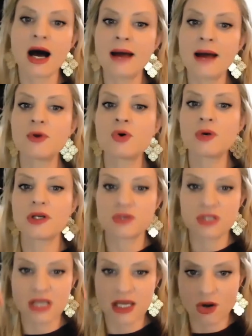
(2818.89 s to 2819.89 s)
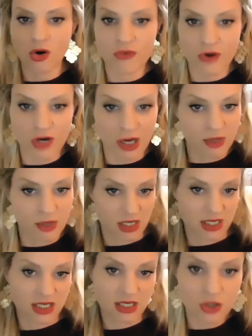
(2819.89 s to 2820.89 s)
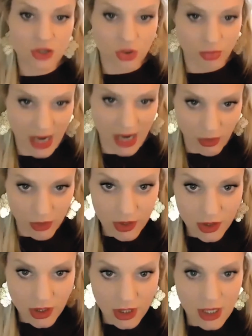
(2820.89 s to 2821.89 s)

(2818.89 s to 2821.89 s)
I'm going to take over and I'm going to kill you power,